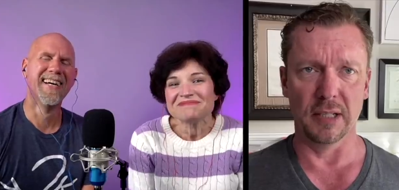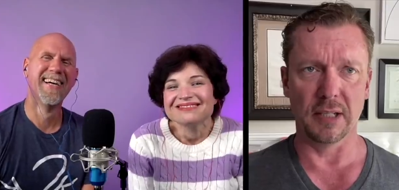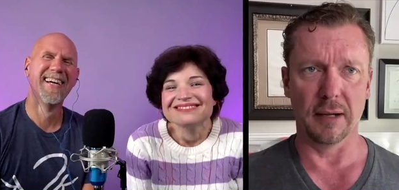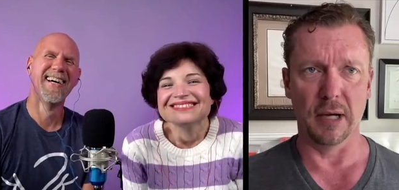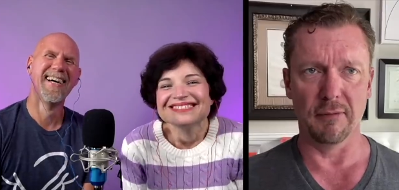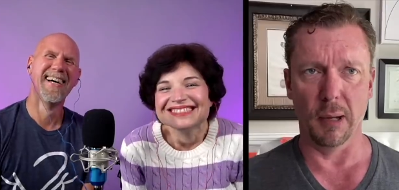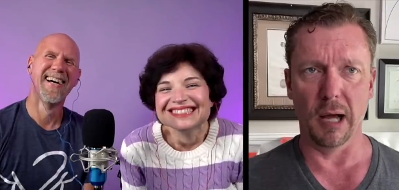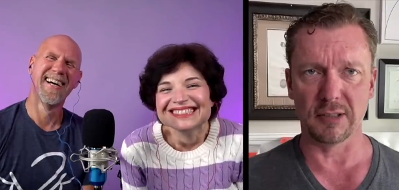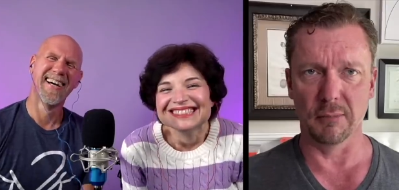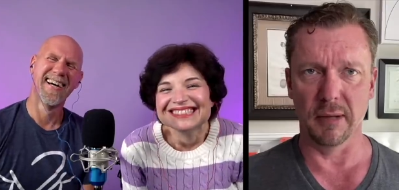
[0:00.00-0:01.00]
Speaker 1: that I've
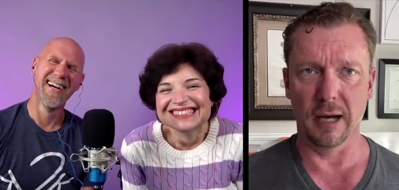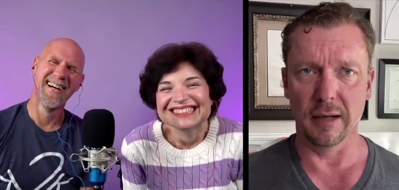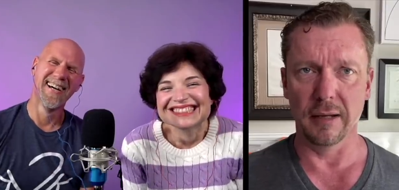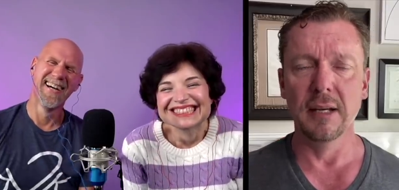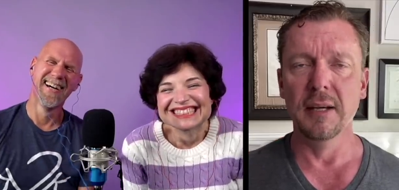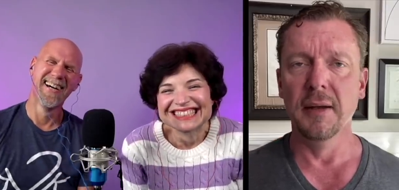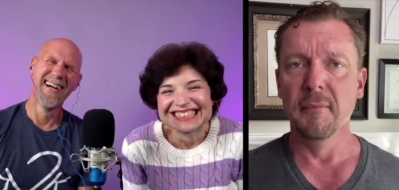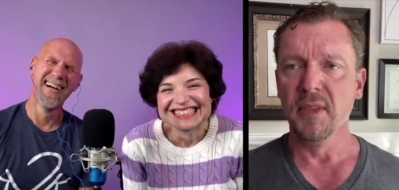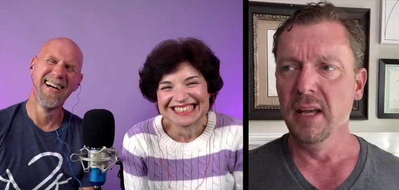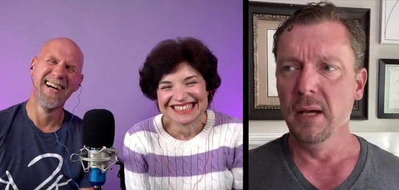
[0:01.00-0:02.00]
blocked them out.
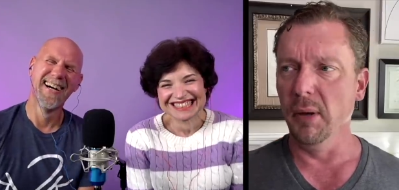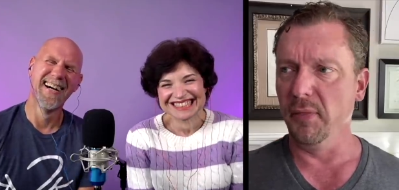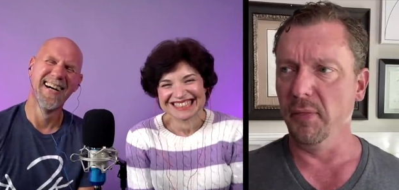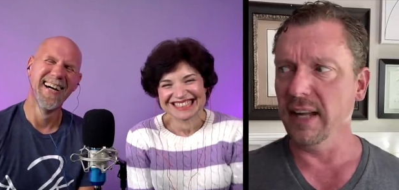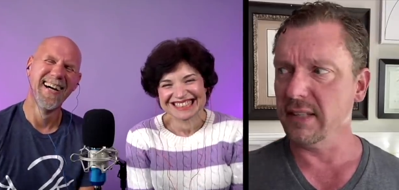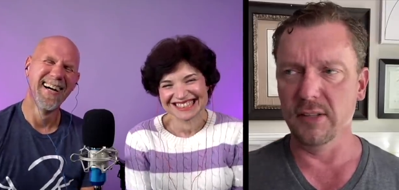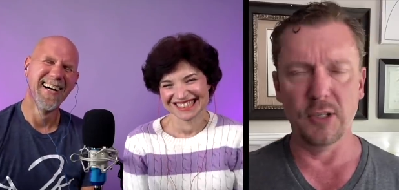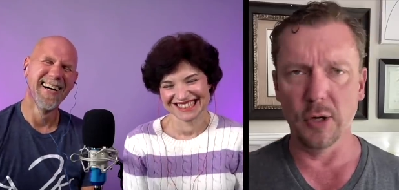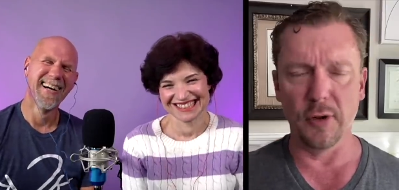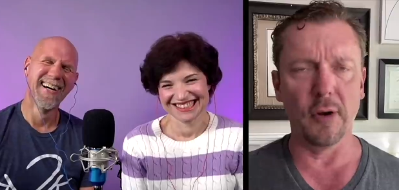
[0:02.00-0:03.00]
But
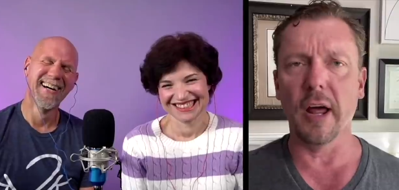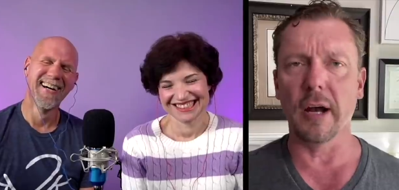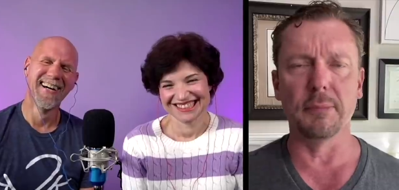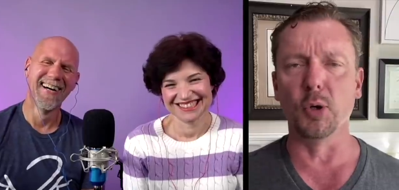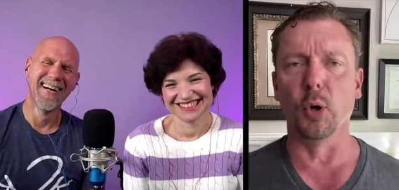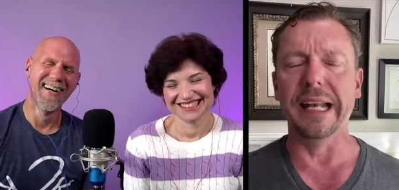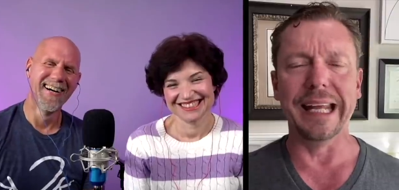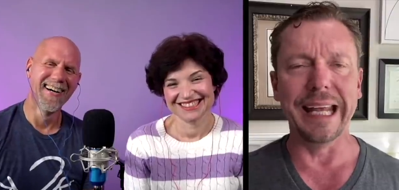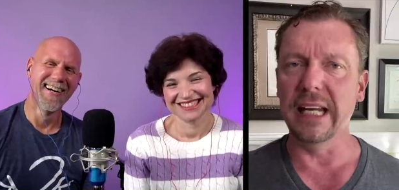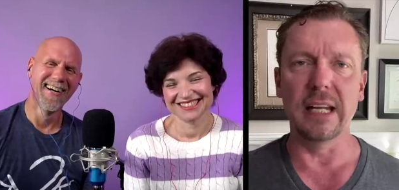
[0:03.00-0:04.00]
they're not absorbing
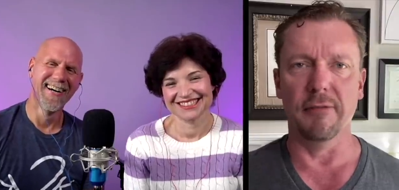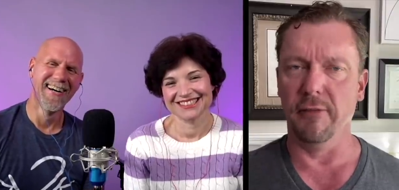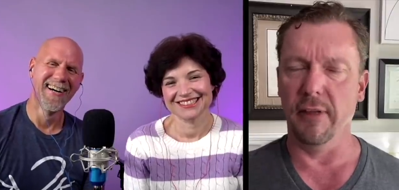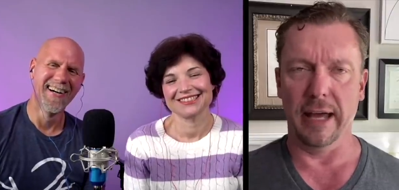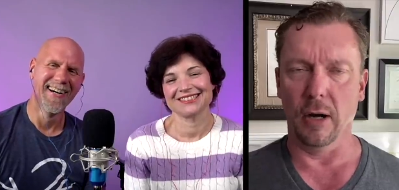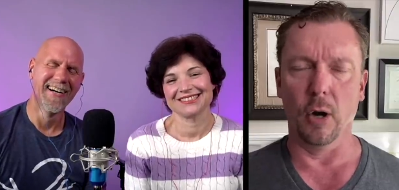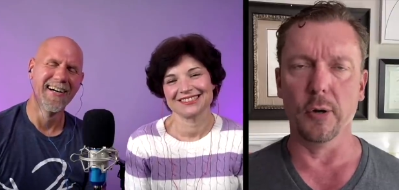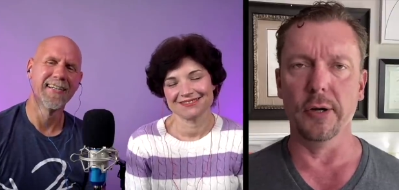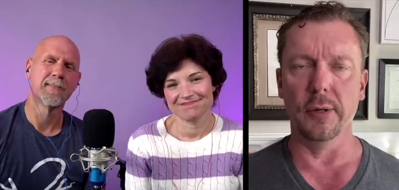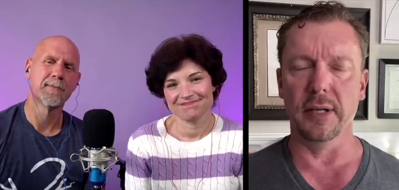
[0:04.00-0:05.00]
any of that. All
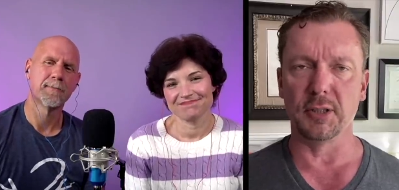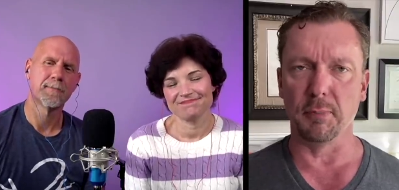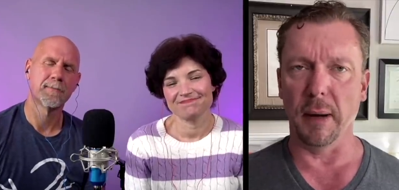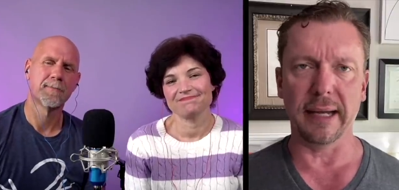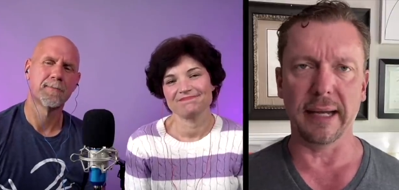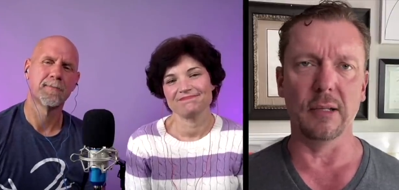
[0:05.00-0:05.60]
you're doing is spiking